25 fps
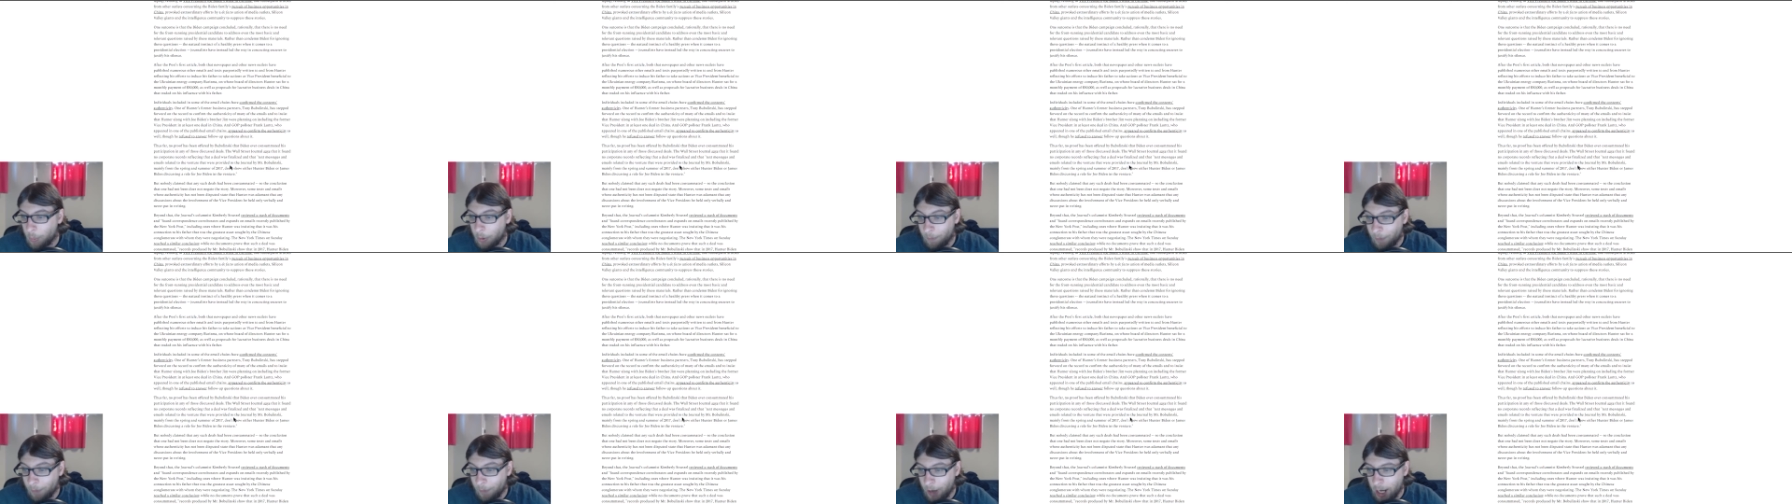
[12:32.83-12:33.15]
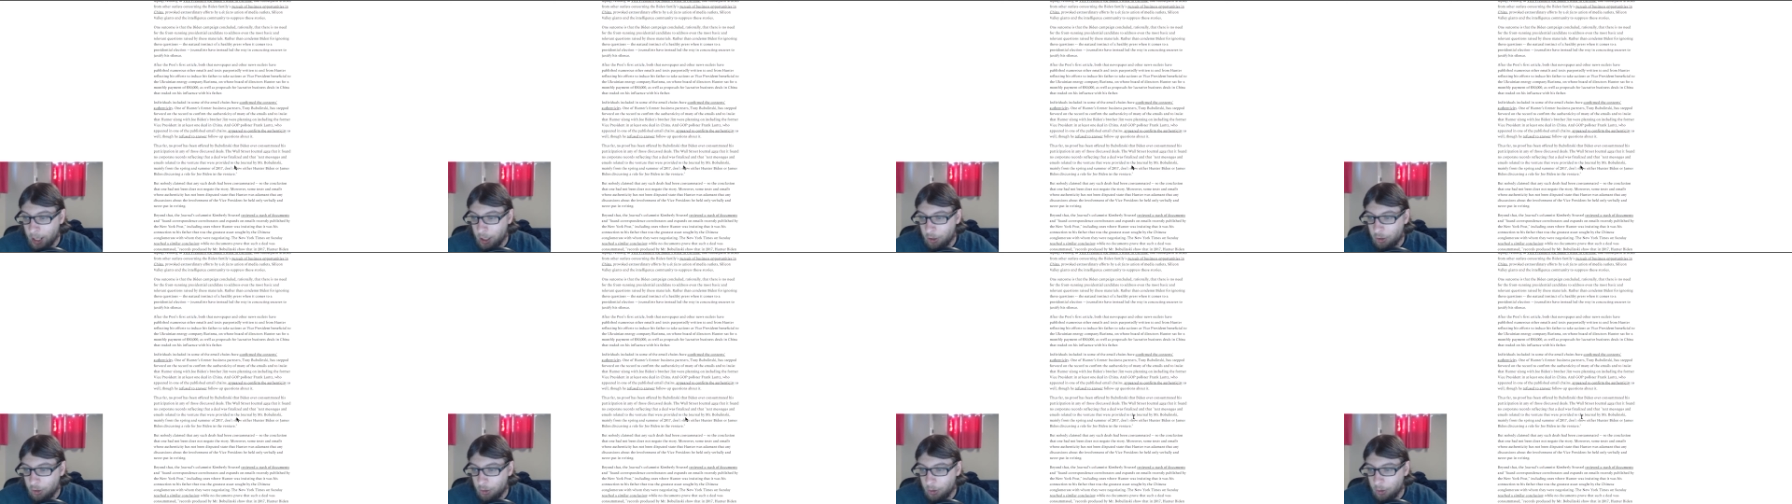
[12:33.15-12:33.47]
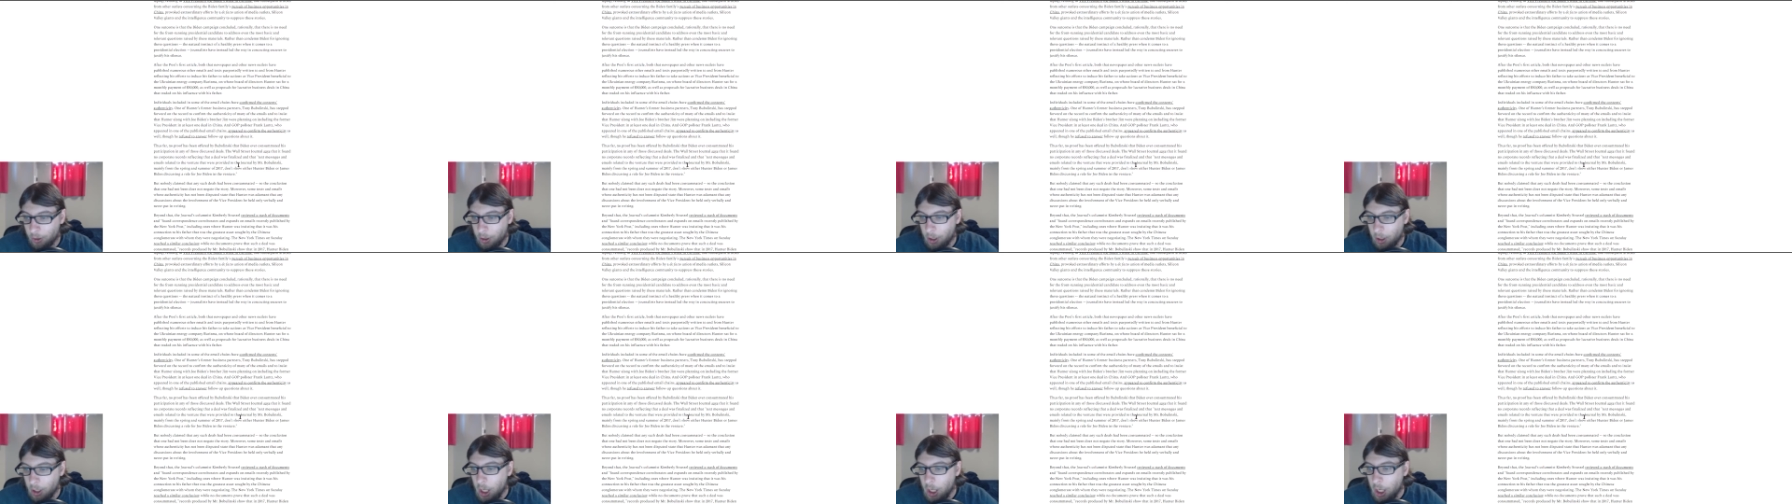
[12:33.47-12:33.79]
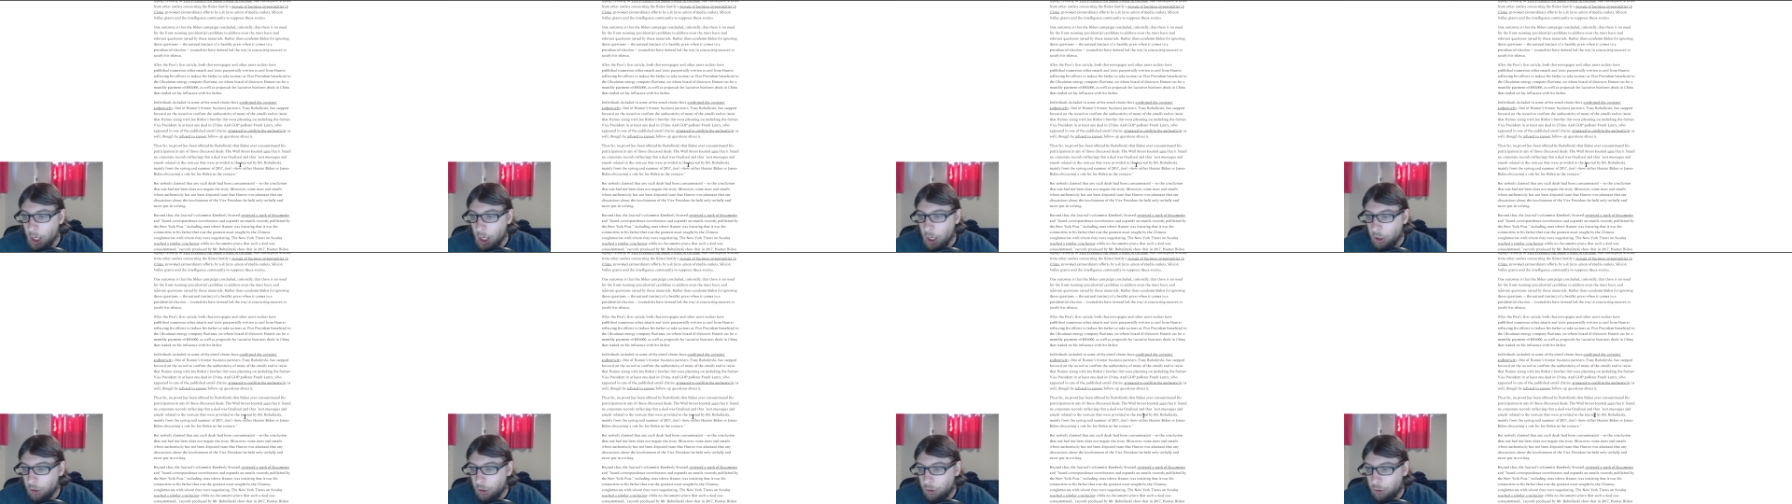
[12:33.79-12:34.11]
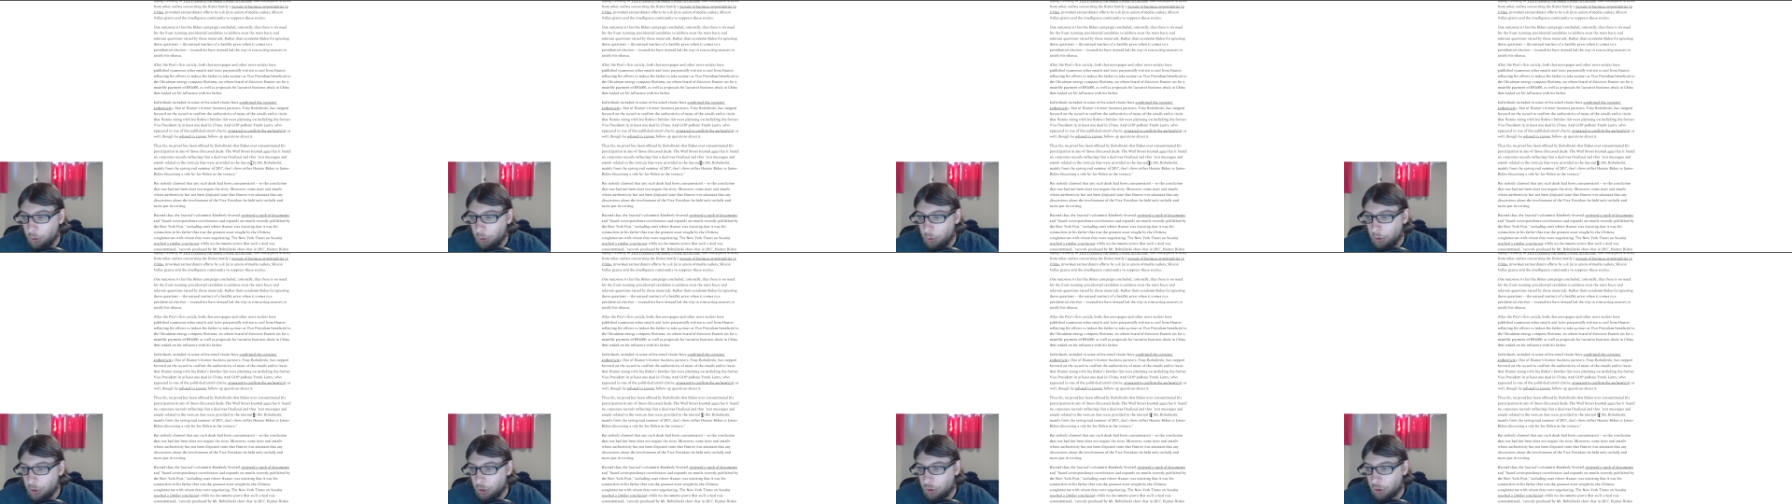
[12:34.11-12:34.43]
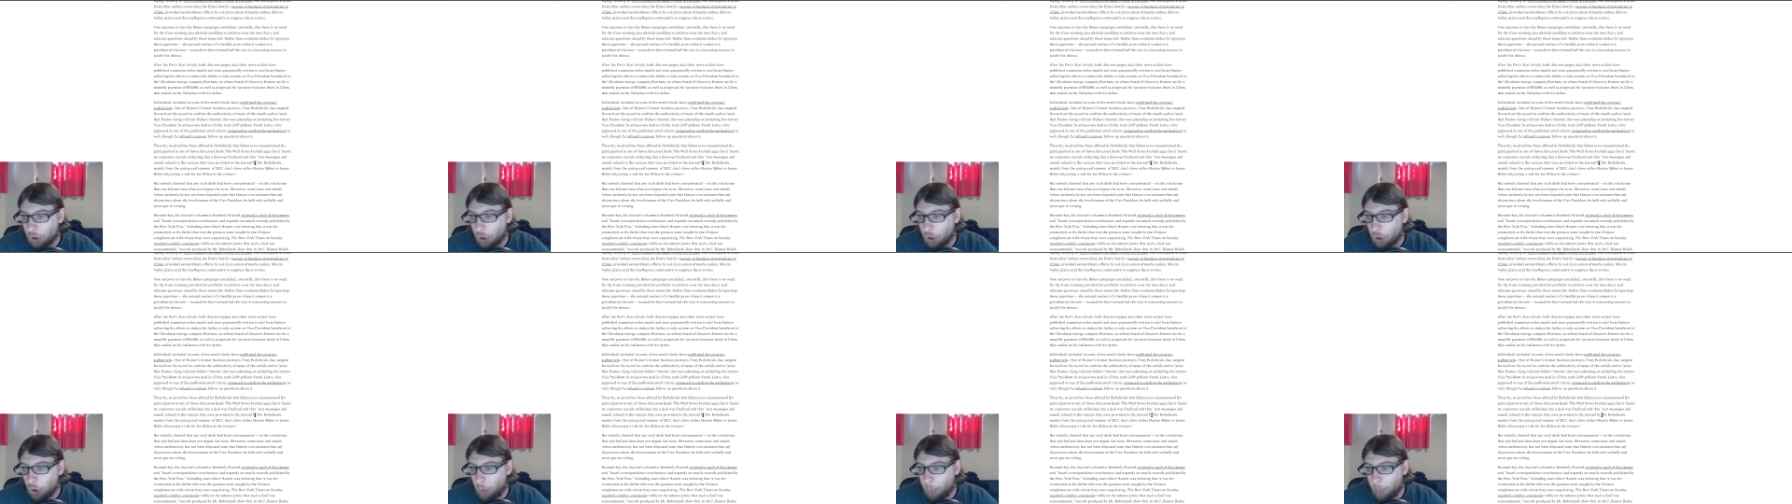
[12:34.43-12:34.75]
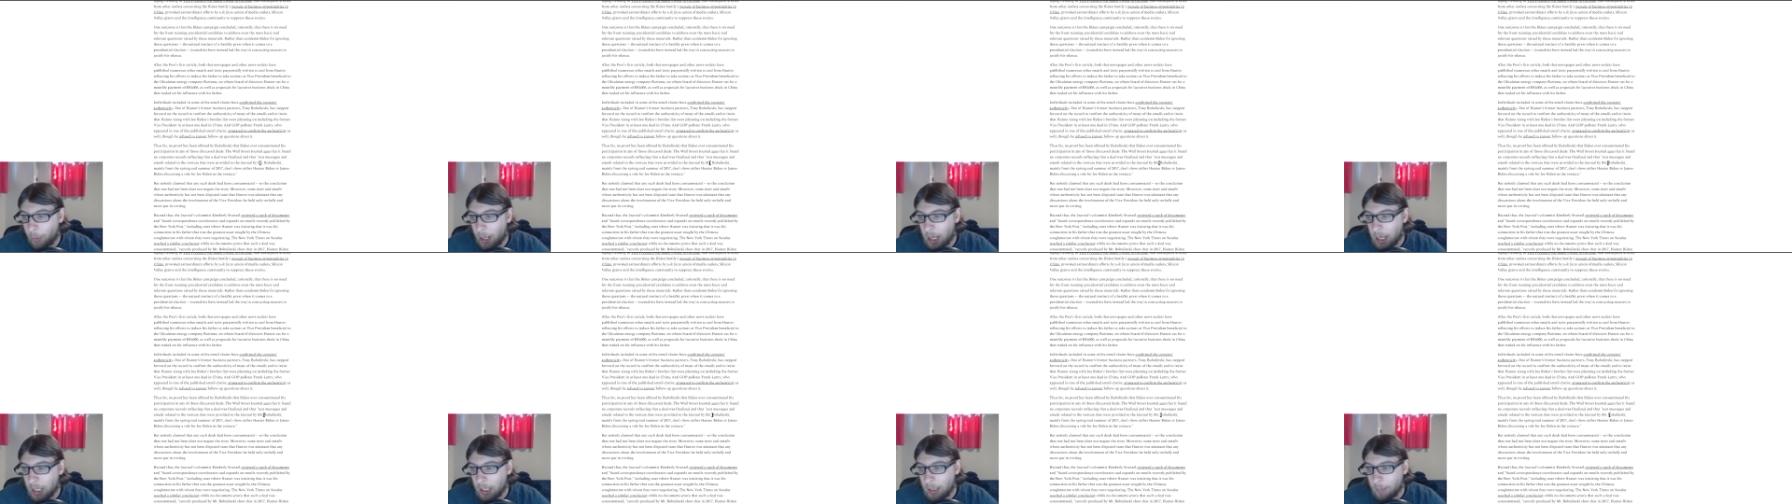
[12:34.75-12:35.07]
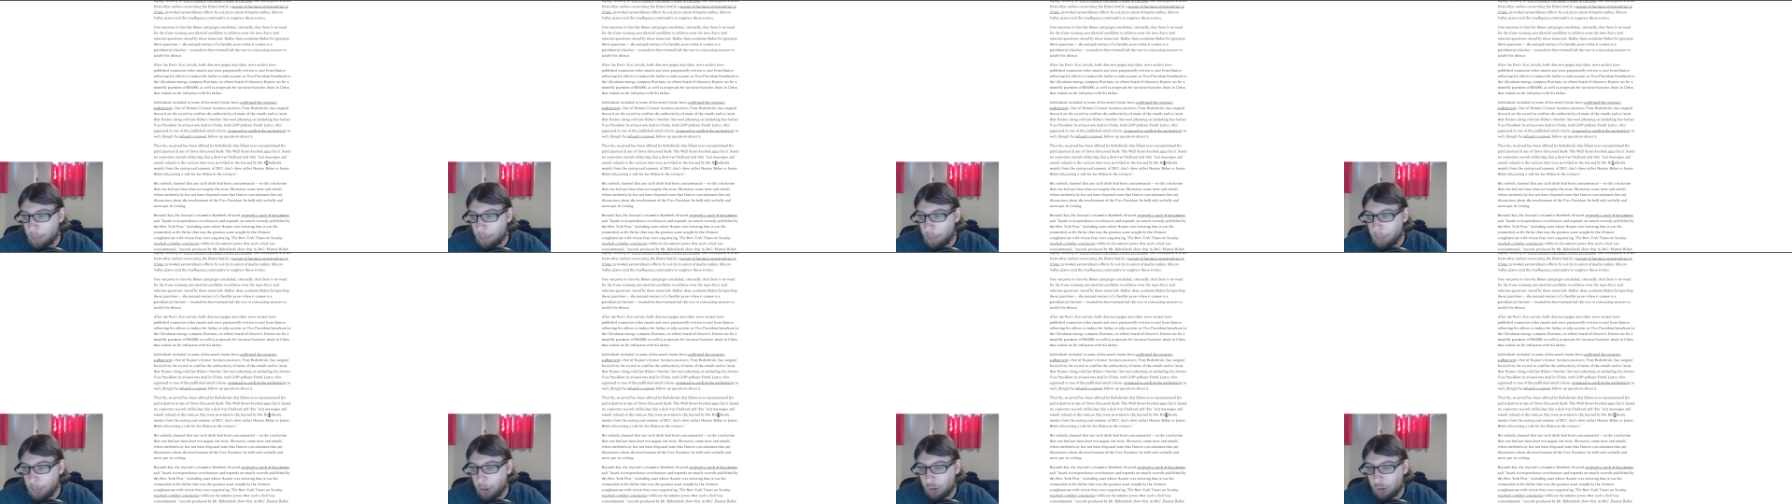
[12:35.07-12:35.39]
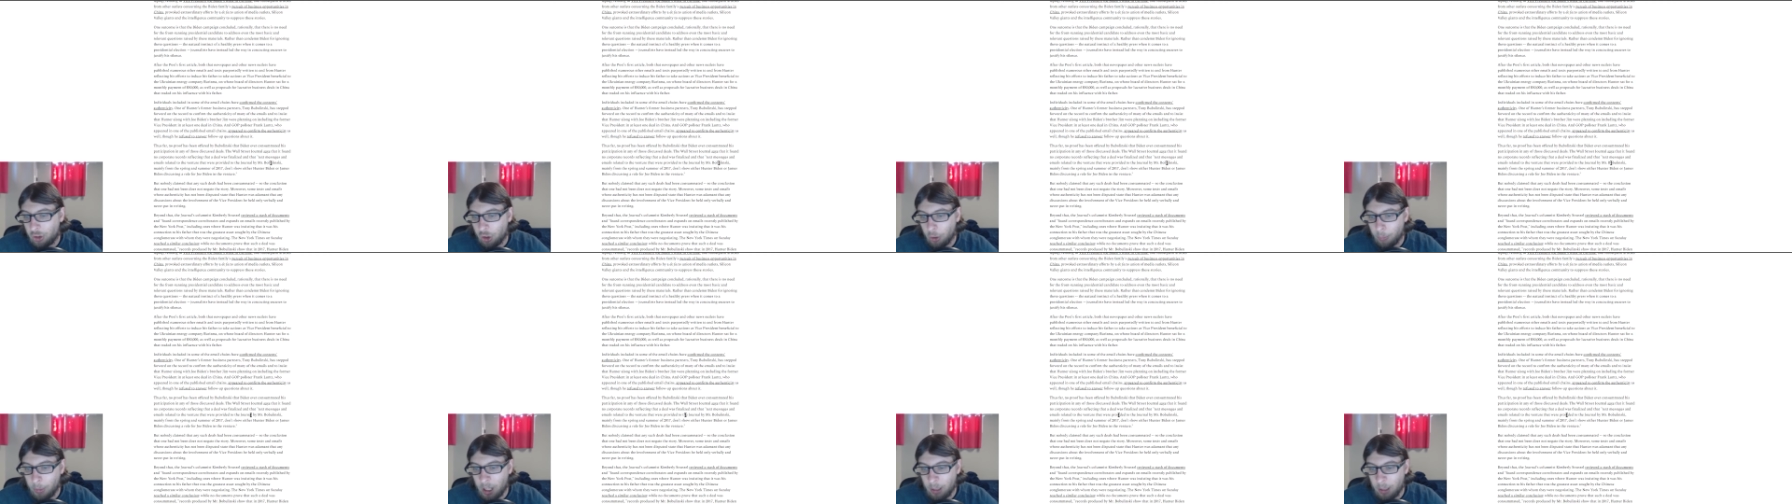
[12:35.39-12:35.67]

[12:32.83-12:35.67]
provided to the journal by Mr.